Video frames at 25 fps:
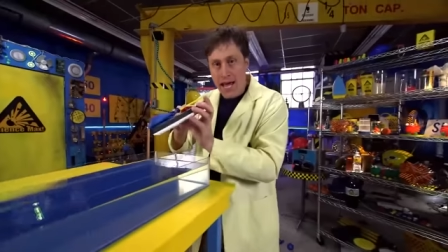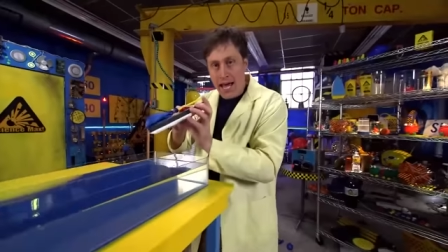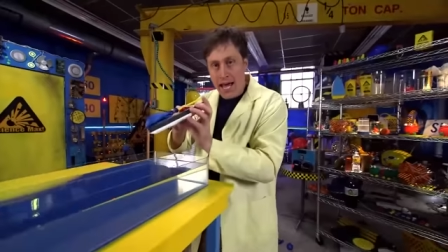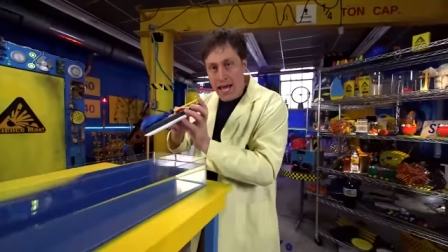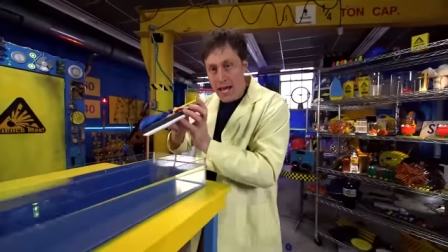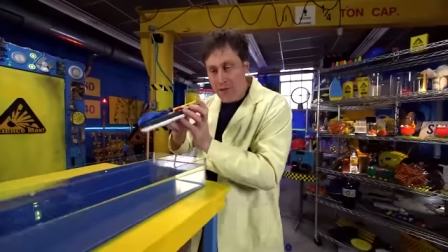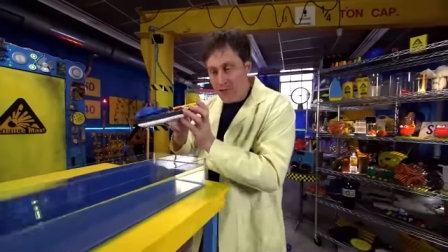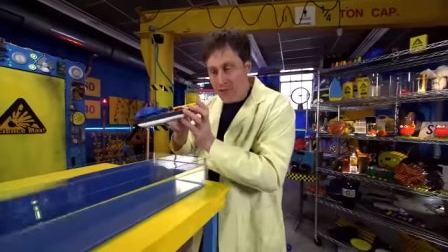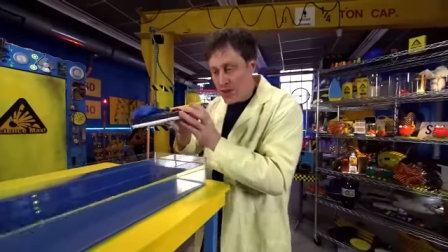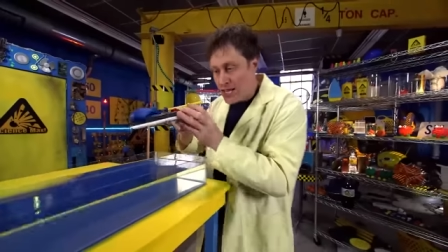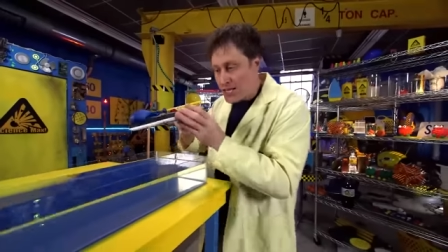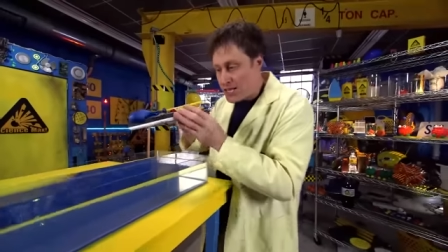
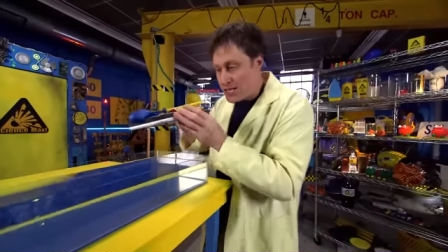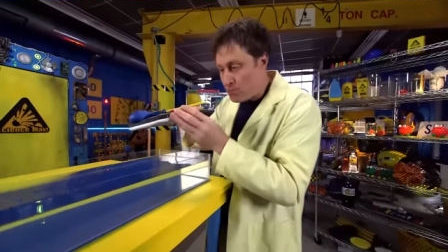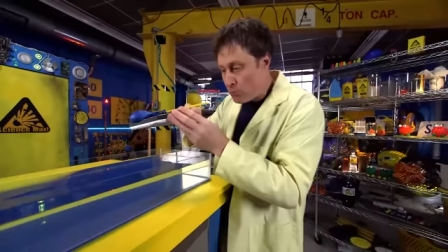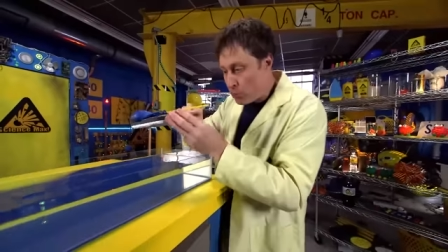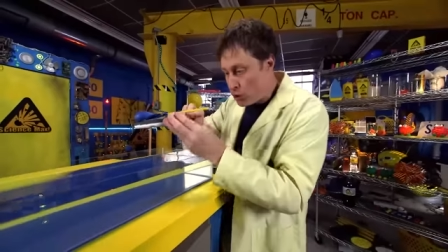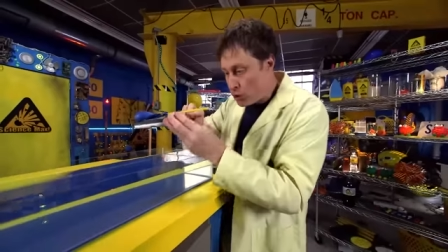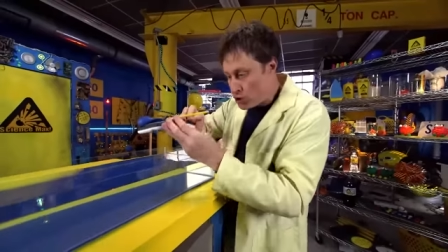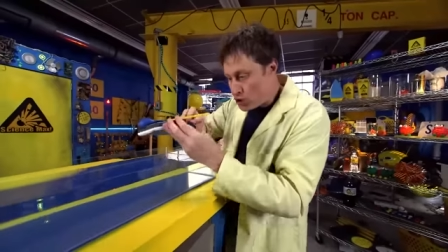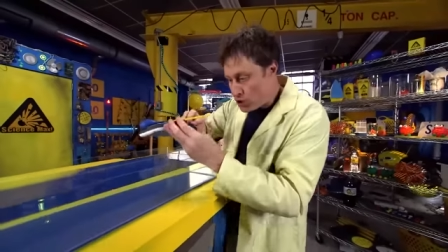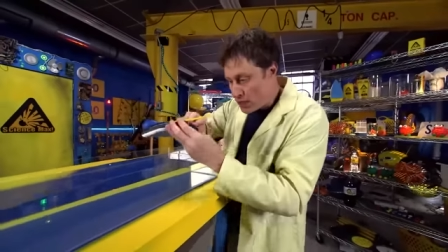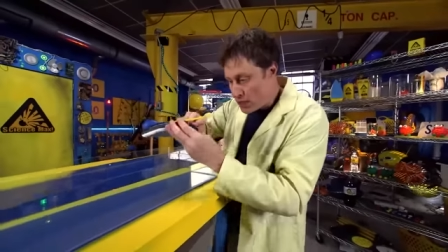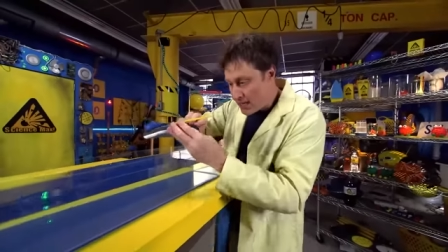if it's
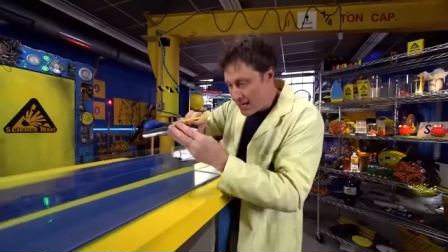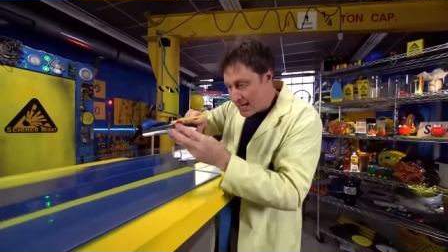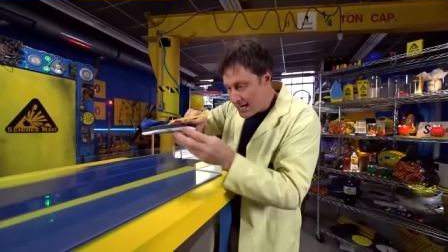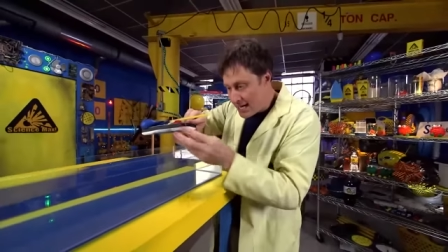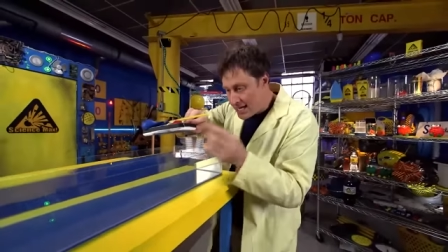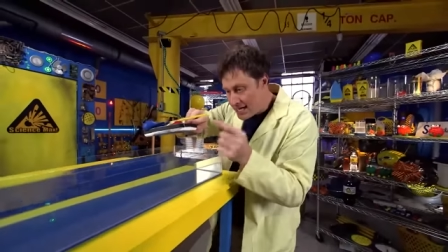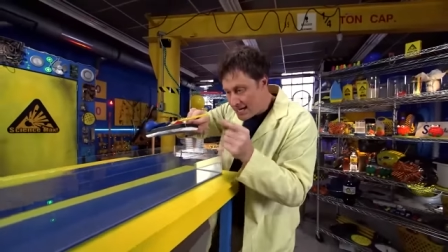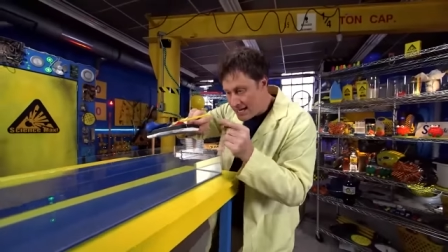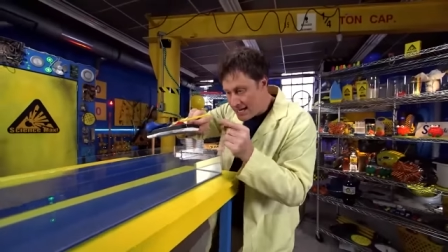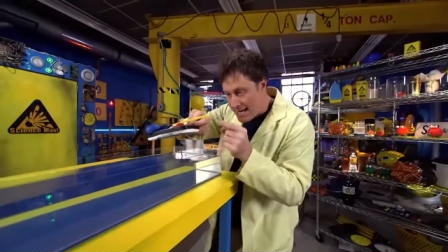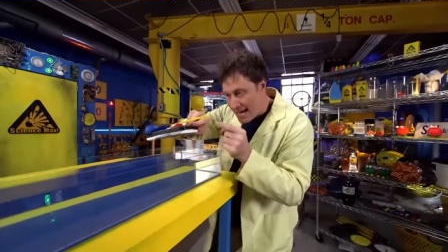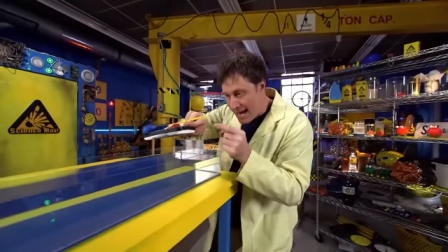pushing
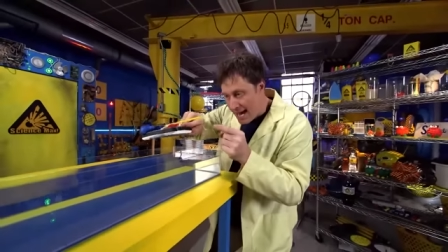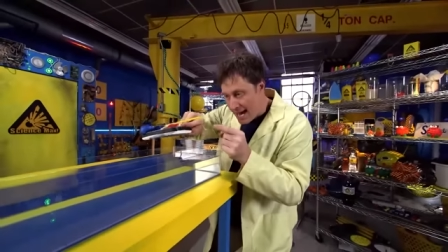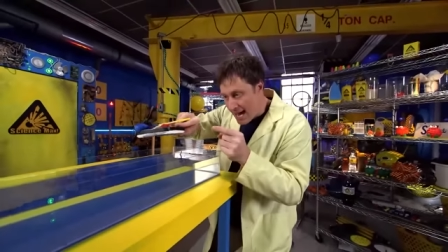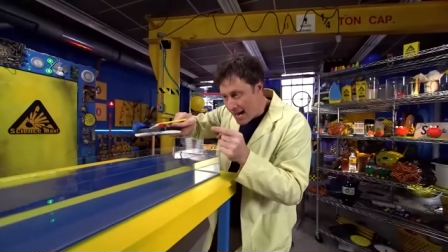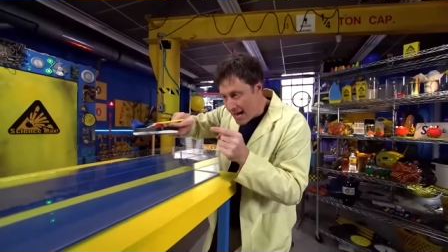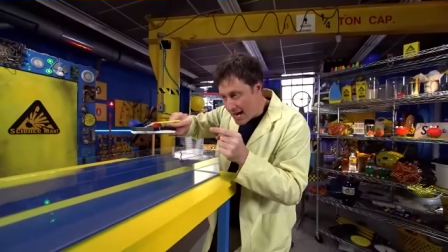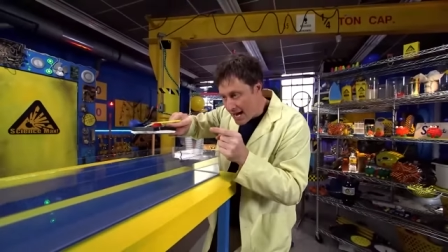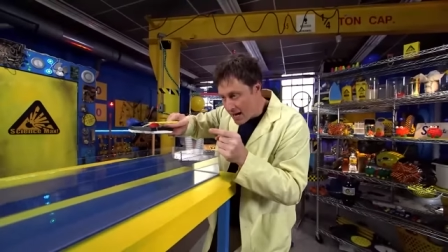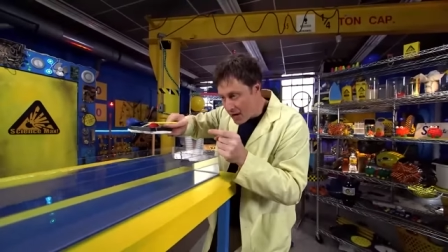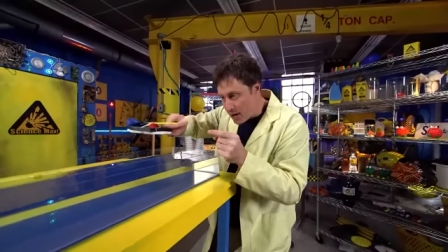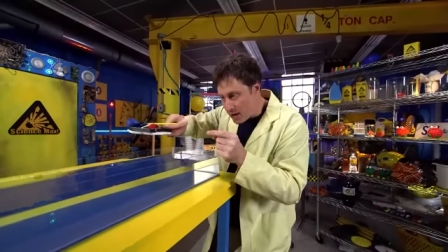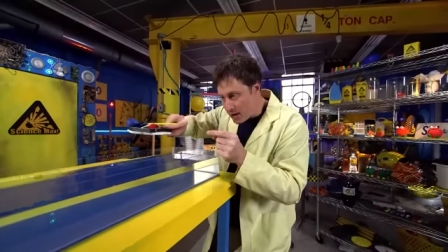in the
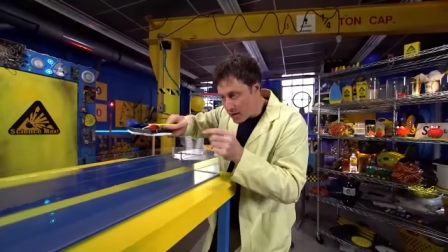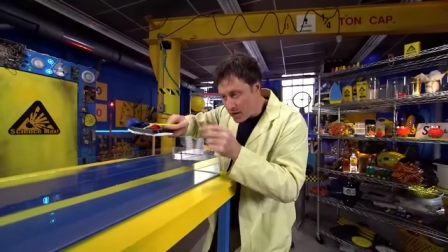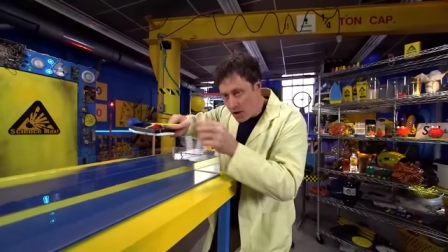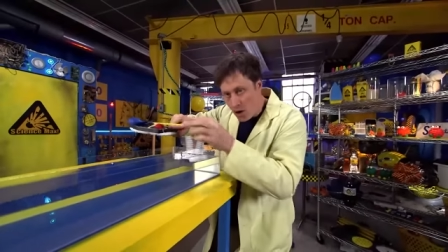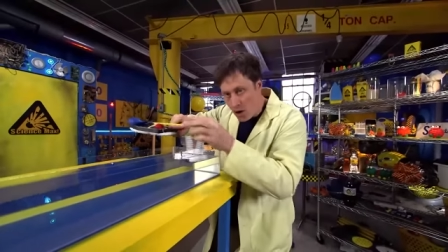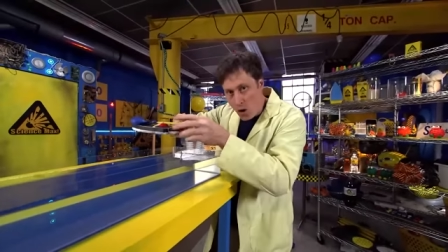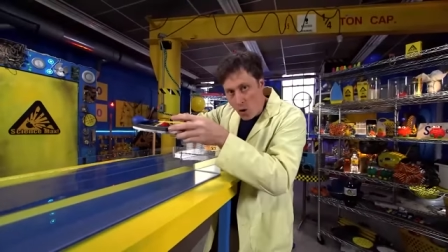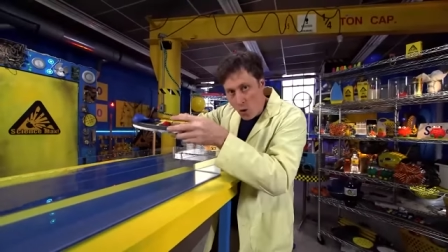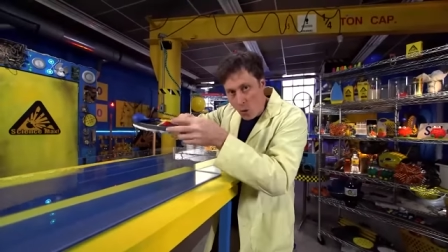air